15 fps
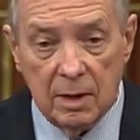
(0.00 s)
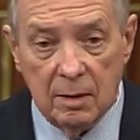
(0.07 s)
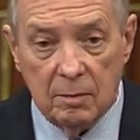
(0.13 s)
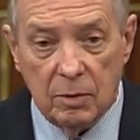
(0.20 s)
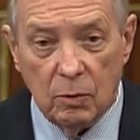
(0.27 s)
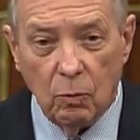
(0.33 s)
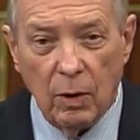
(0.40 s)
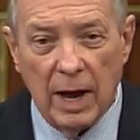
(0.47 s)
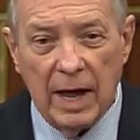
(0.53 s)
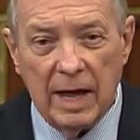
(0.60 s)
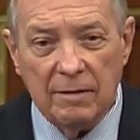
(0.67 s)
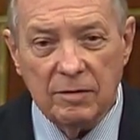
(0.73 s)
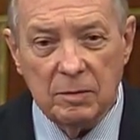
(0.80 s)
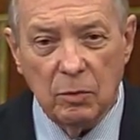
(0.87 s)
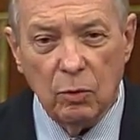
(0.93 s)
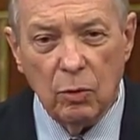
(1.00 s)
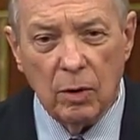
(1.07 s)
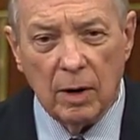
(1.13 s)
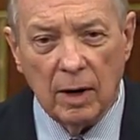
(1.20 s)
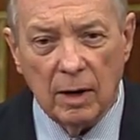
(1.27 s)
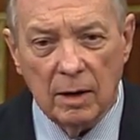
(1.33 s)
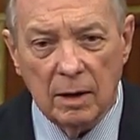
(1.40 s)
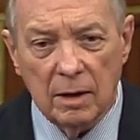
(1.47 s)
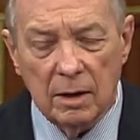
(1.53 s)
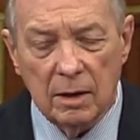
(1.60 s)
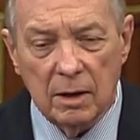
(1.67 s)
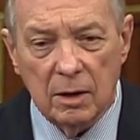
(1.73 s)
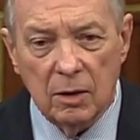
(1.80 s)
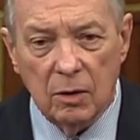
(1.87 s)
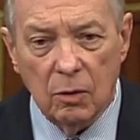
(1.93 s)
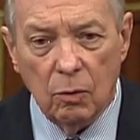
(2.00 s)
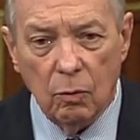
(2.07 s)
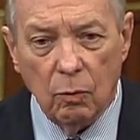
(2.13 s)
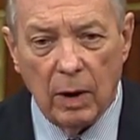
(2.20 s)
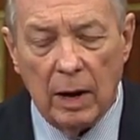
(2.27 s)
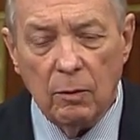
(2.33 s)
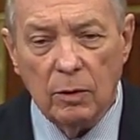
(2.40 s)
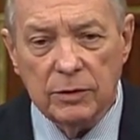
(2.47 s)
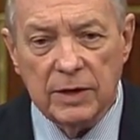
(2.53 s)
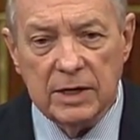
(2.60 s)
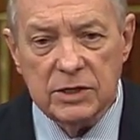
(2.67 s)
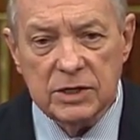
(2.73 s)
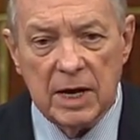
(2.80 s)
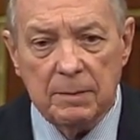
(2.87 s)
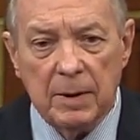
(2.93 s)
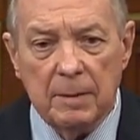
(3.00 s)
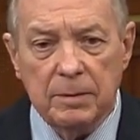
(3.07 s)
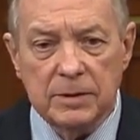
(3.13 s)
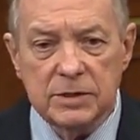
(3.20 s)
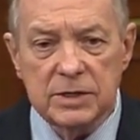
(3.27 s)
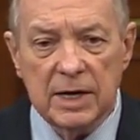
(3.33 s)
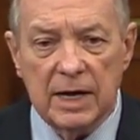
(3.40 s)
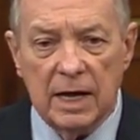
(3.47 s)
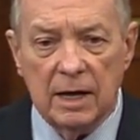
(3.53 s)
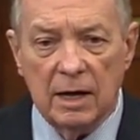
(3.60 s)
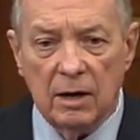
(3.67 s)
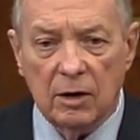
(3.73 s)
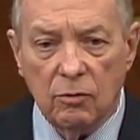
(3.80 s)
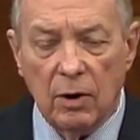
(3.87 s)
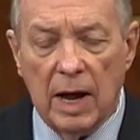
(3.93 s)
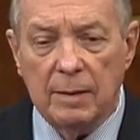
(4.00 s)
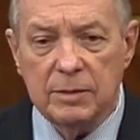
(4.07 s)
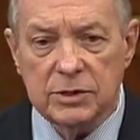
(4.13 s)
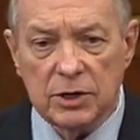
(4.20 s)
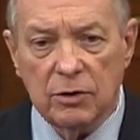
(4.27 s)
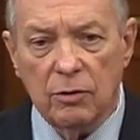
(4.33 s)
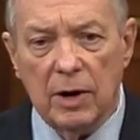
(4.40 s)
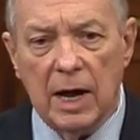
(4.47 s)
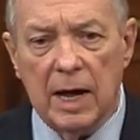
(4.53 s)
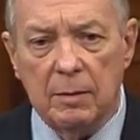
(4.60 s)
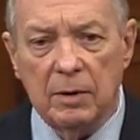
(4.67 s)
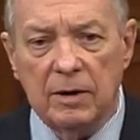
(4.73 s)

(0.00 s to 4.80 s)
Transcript: But why haven't more? Why won't they step up and say a crime is a crime,